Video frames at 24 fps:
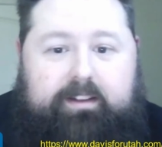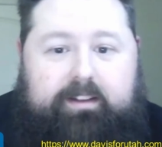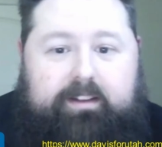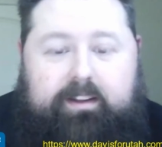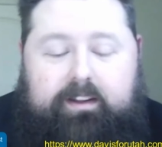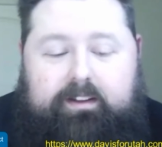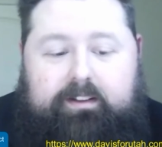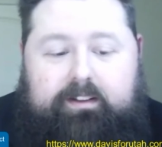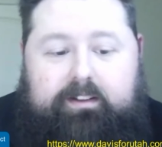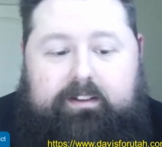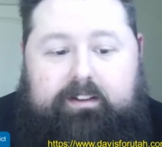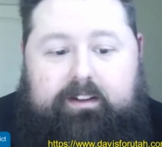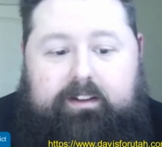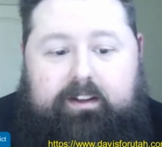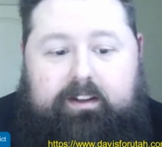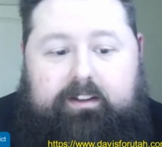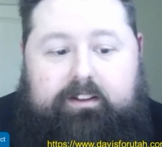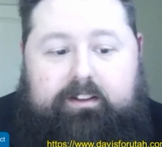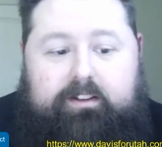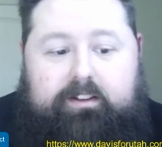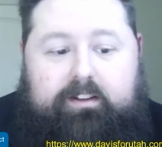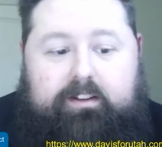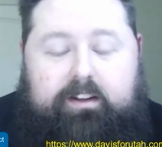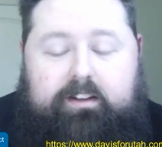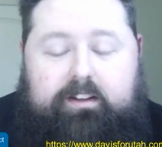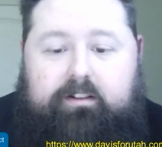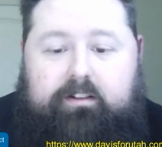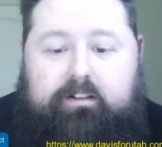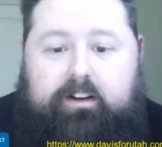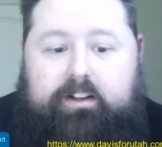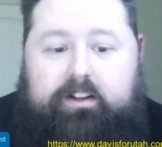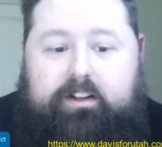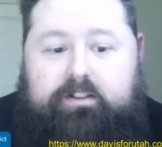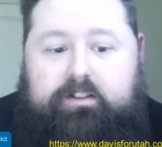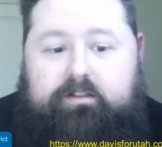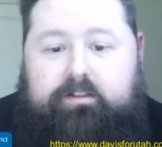Is just these are
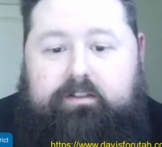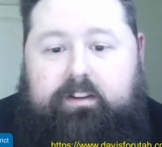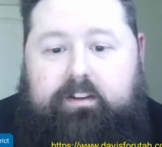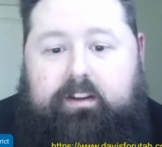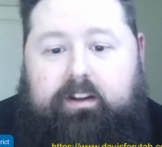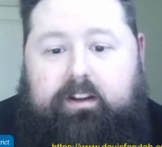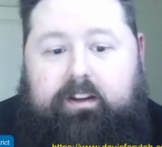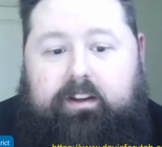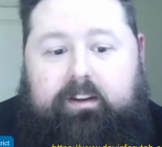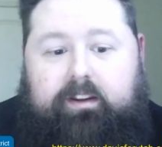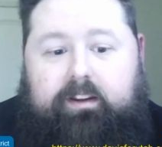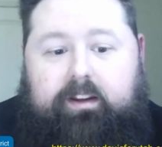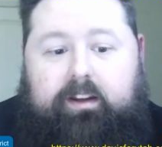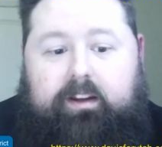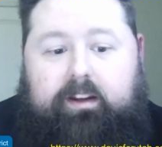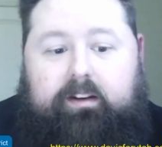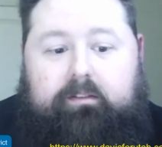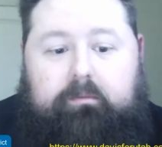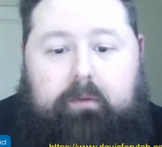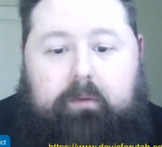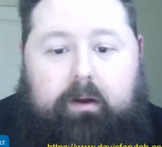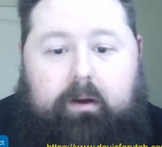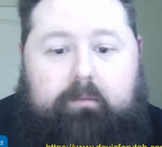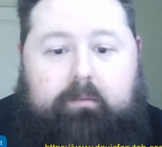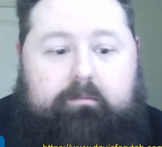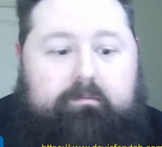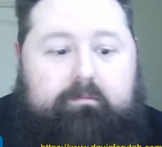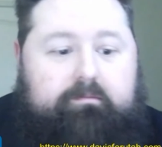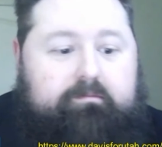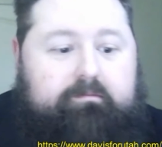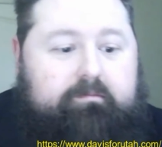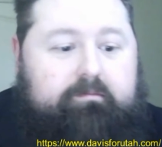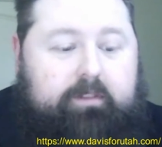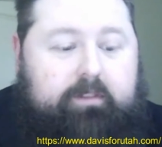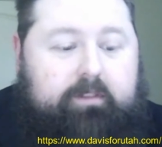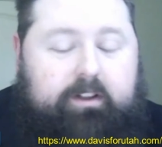issues that I'm
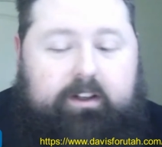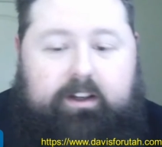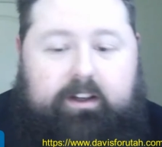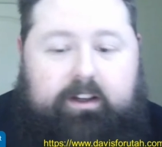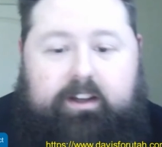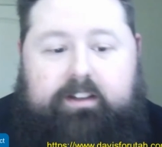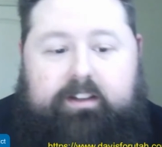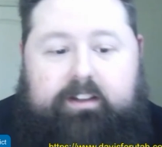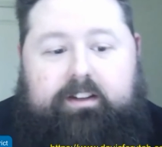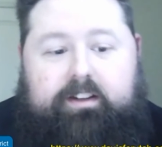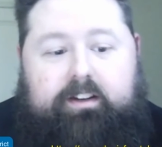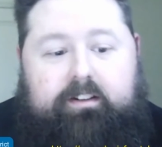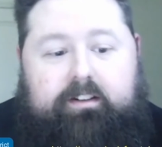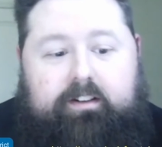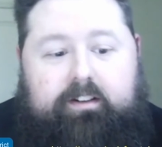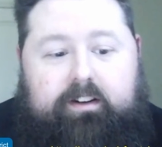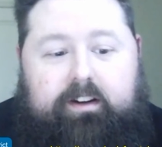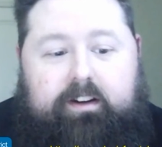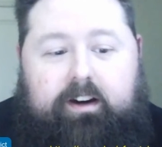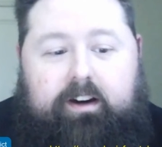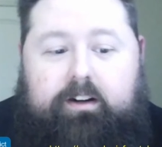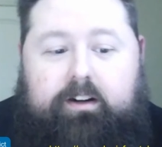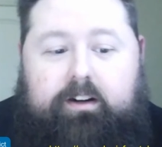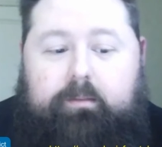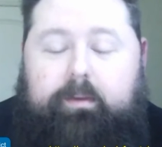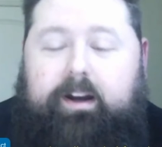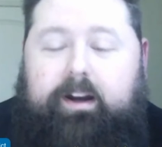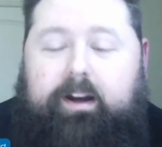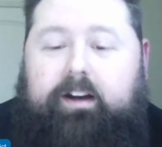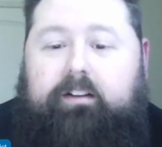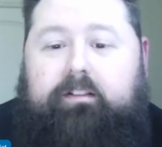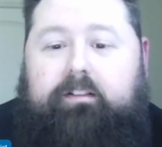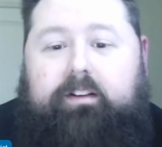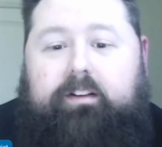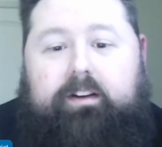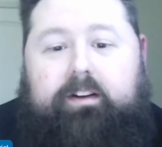going to continue to talk
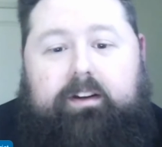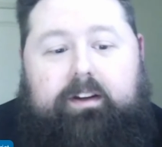about.